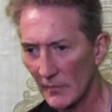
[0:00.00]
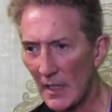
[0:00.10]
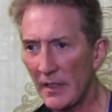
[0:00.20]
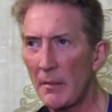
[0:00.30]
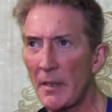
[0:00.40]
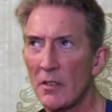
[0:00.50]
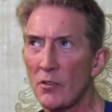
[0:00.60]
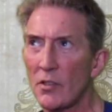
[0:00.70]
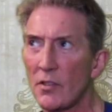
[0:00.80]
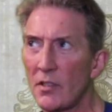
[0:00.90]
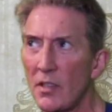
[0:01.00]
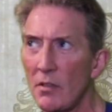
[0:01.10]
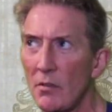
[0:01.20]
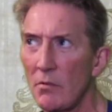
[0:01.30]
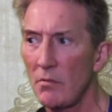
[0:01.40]
And how about just the
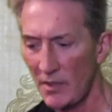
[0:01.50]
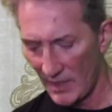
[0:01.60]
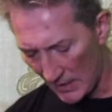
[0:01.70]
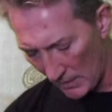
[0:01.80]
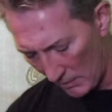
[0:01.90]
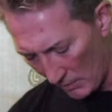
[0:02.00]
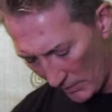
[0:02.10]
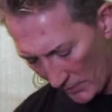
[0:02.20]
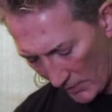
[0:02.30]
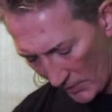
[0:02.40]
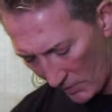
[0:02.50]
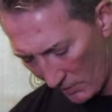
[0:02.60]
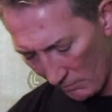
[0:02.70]
two singles?